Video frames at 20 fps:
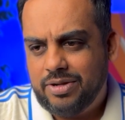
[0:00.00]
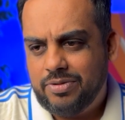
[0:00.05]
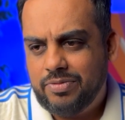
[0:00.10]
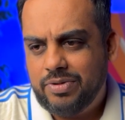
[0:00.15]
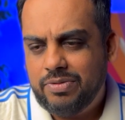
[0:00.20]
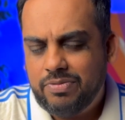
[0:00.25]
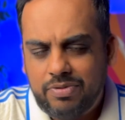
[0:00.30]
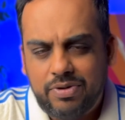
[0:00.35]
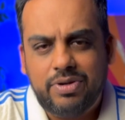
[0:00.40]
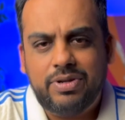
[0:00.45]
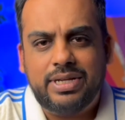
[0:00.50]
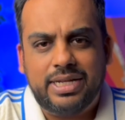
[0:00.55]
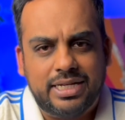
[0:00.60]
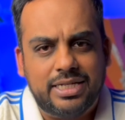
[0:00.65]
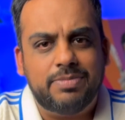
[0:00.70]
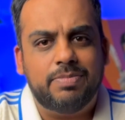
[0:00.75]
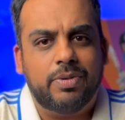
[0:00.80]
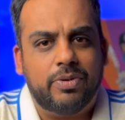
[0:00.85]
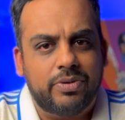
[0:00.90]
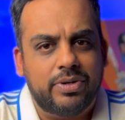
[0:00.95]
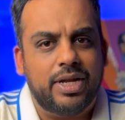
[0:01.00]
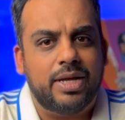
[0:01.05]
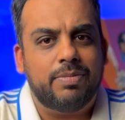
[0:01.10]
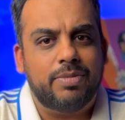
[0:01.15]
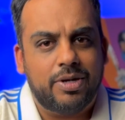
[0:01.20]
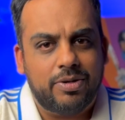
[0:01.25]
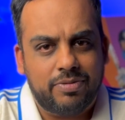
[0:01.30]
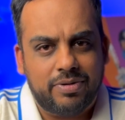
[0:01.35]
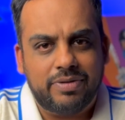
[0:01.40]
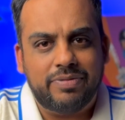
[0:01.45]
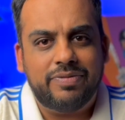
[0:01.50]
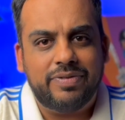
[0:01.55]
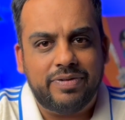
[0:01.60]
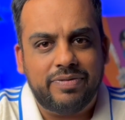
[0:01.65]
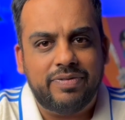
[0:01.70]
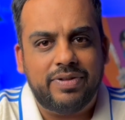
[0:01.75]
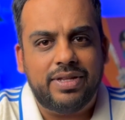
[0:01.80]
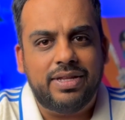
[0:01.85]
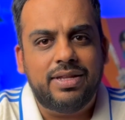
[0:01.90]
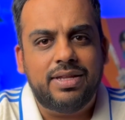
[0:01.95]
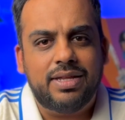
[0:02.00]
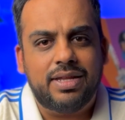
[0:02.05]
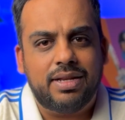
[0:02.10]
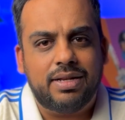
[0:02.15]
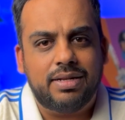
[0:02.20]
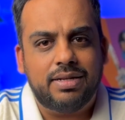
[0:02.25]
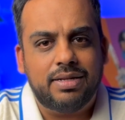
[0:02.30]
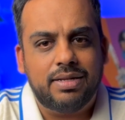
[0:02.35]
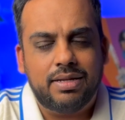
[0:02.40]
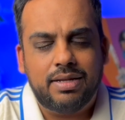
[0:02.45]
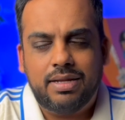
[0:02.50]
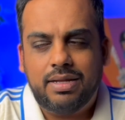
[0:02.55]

we were bowled out by 150,